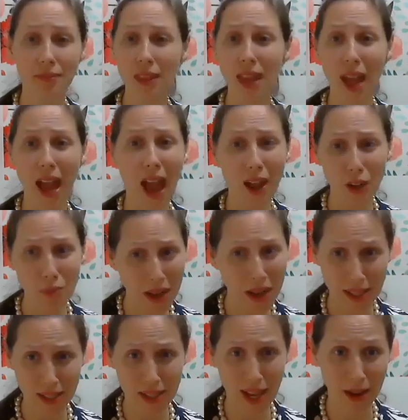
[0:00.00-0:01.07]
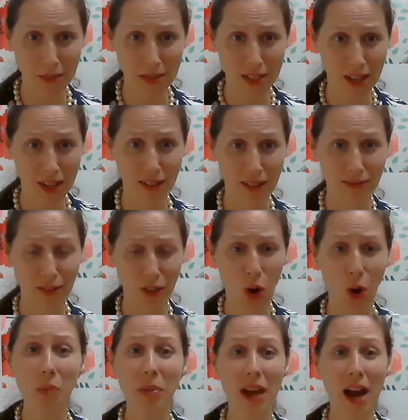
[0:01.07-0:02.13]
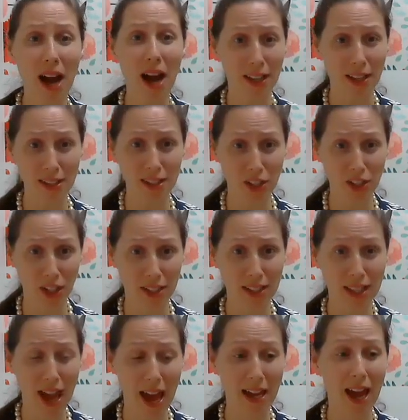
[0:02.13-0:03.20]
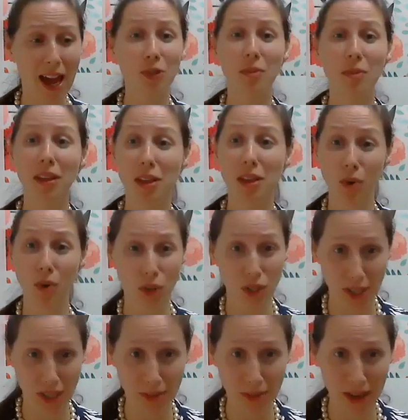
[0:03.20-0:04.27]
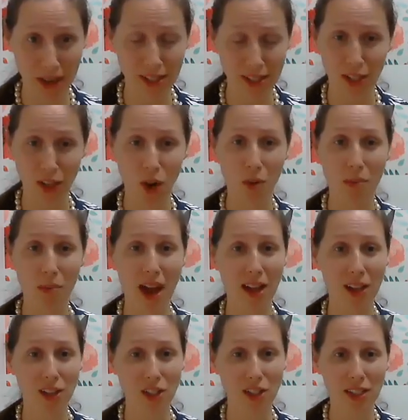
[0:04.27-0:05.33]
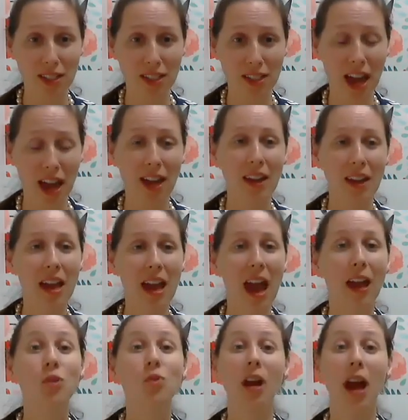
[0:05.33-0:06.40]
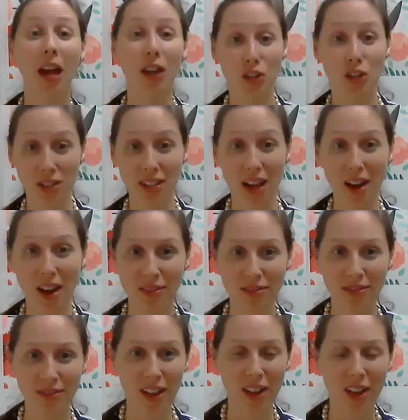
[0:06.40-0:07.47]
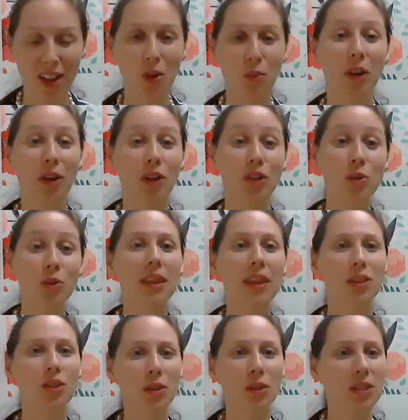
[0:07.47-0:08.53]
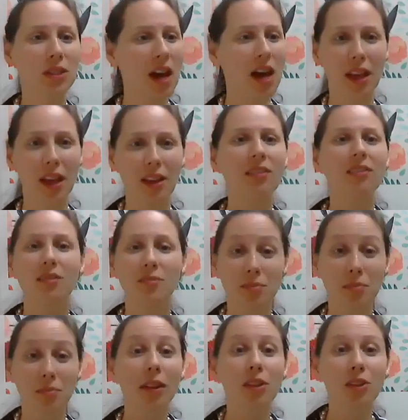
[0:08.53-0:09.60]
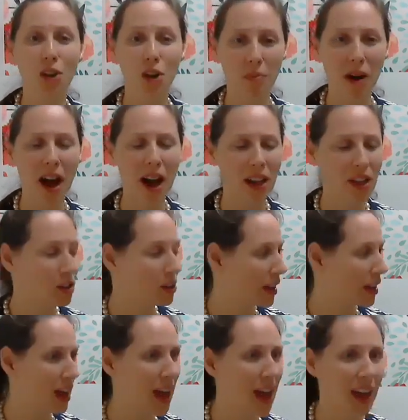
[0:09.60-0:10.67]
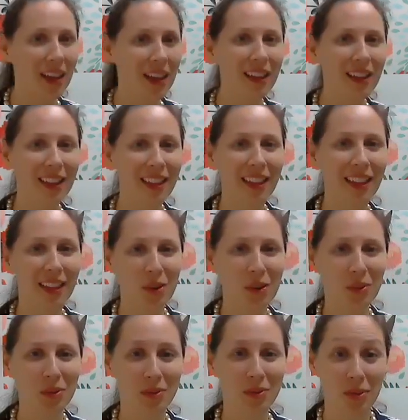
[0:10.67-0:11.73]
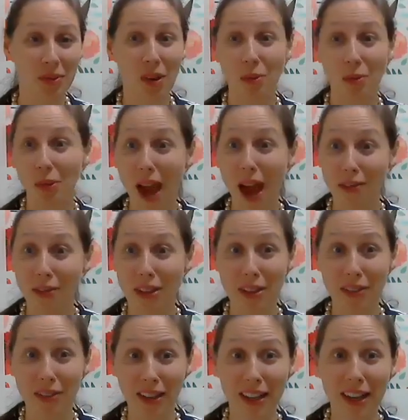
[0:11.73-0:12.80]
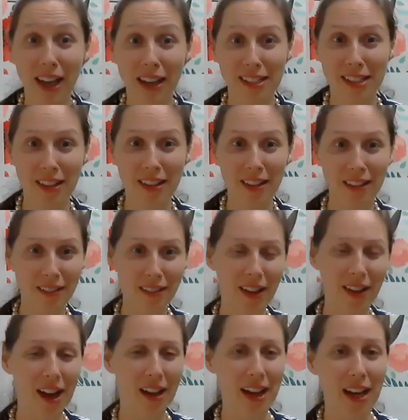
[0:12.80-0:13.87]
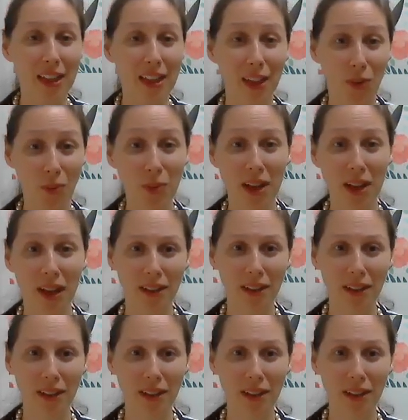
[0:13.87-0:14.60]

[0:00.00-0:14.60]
how do you make the time to go beyond just that? How do you make the emotional space to go beyond just that? How do you catch yourself when you're doing that so it's not like months go by and you're like, hey, we haven't even connected on anything real.